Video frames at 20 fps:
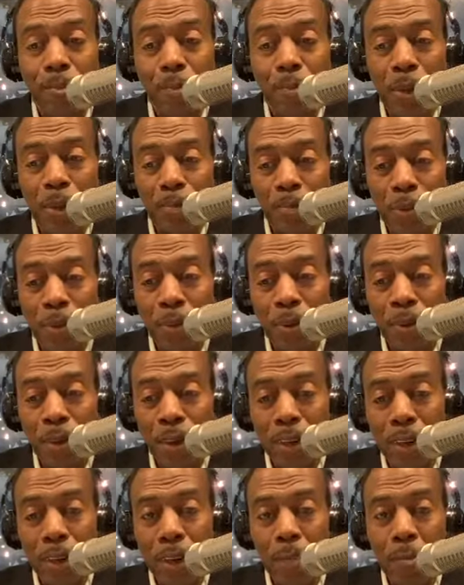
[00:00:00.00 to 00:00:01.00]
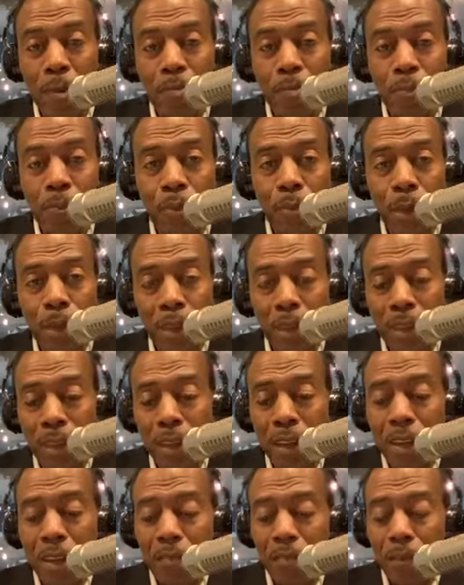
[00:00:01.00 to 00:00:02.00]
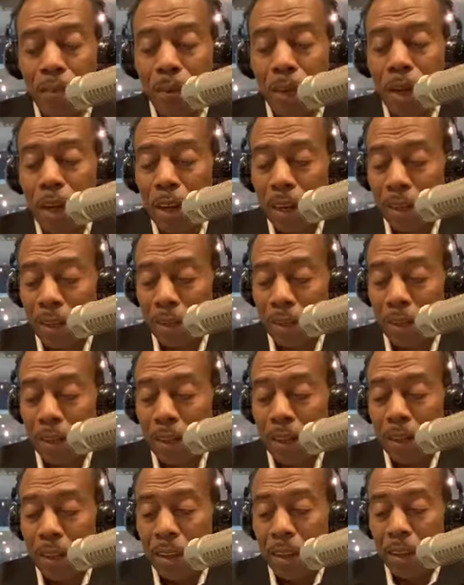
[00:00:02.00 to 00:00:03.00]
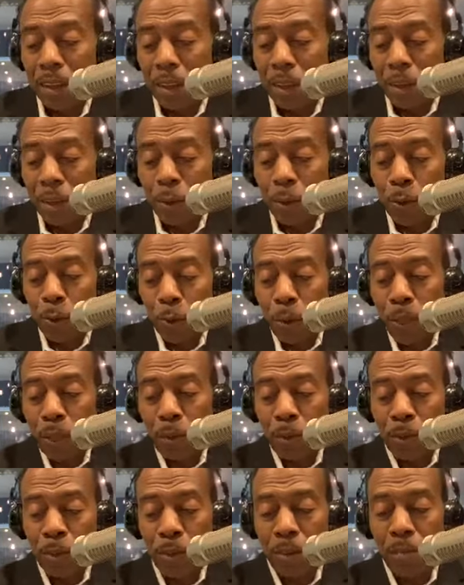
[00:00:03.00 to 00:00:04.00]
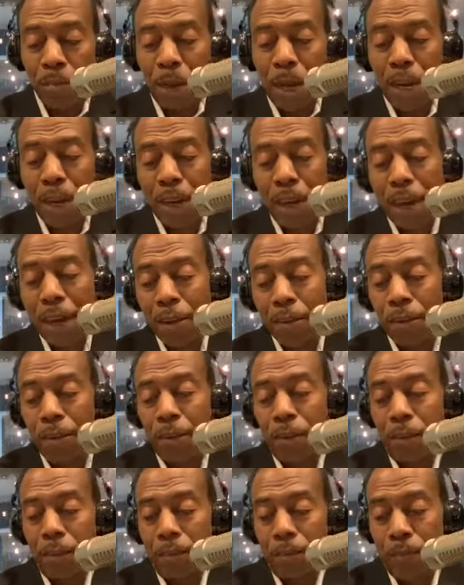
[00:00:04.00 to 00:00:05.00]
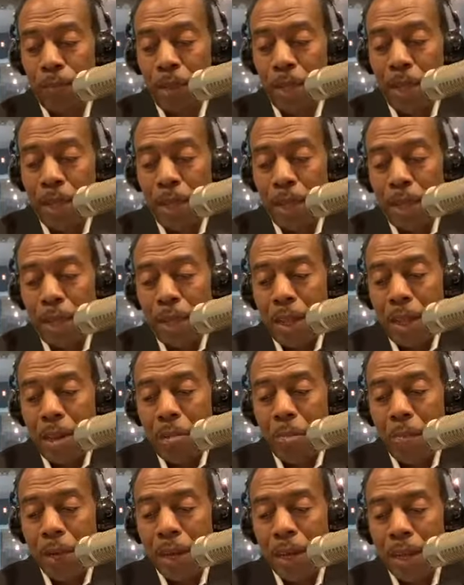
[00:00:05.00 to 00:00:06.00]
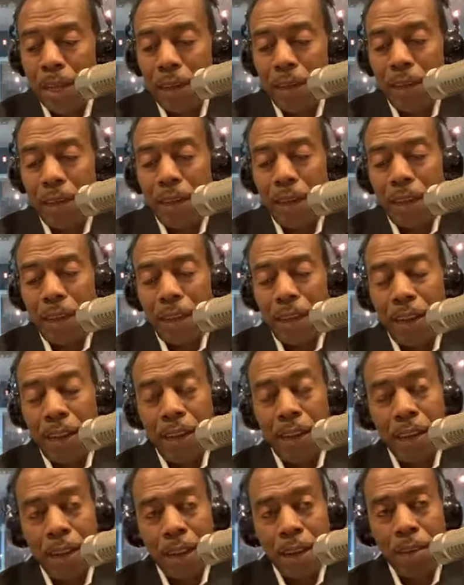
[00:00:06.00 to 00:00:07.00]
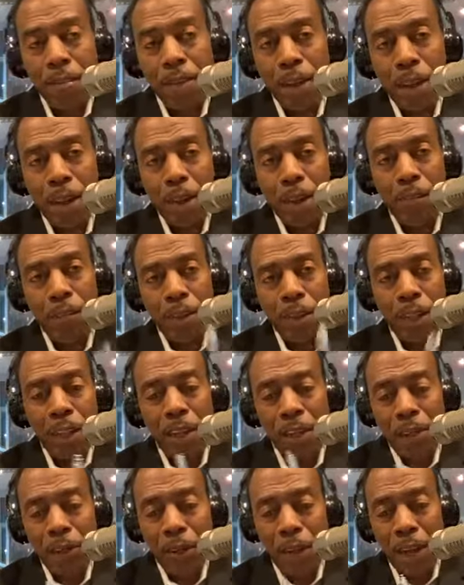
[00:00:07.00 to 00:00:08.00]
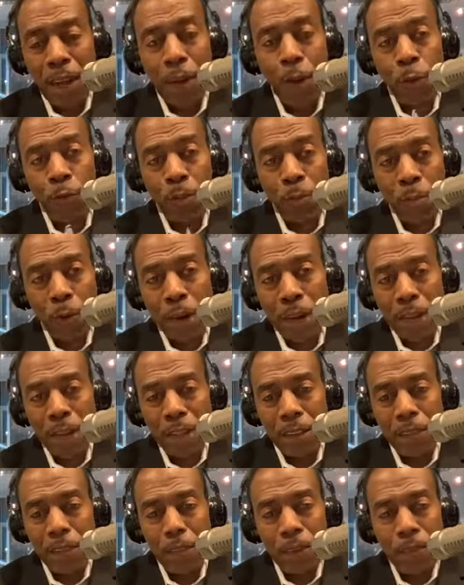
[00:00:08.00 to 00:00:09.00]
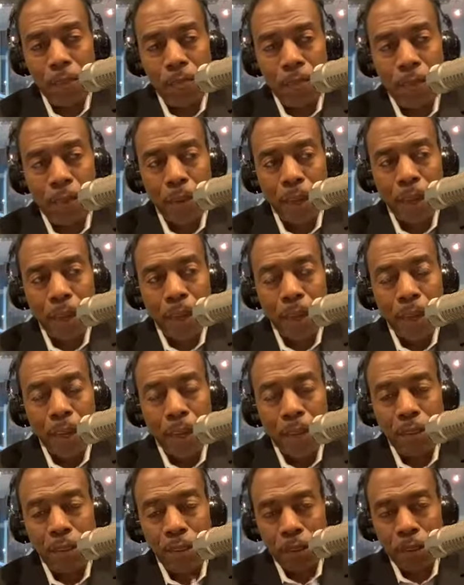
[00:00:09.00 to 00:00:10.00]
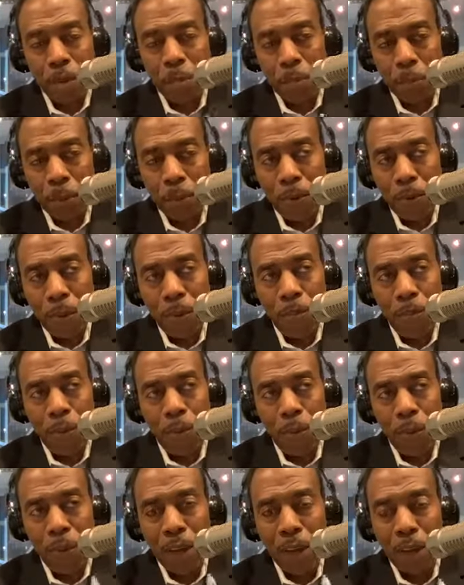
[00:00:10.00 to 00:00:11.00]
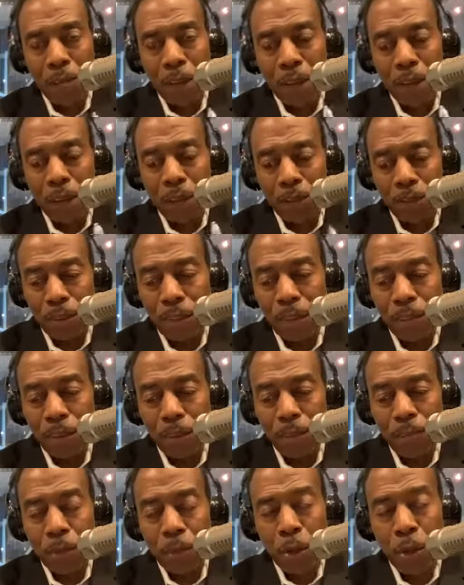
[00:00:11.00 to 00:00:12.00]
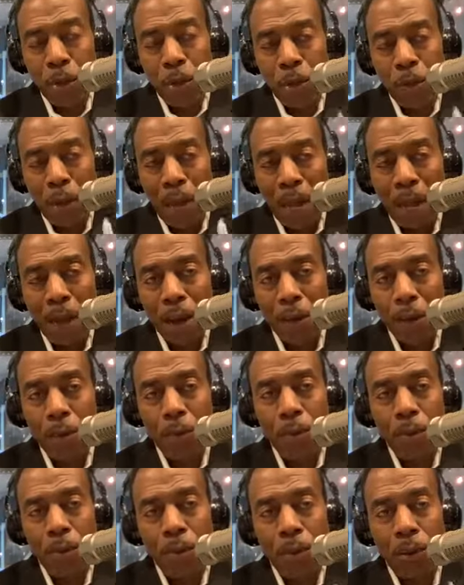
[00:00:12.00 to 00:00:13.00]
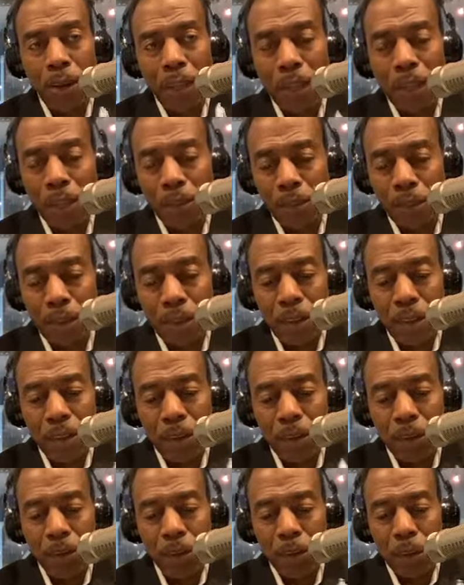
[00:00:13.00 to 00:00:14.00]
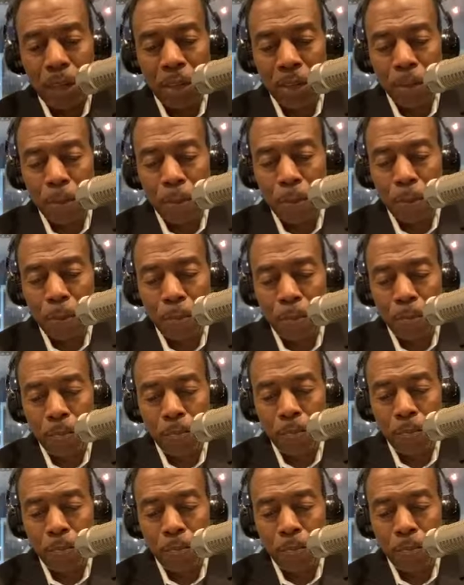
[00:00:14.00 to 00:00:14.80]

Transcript: Put food on the table. Put that kid through college. Get those wheels. Buy that house. But never ever take your eye off the prize. At some point, you've got to make a decision on how your legacy is going to be told.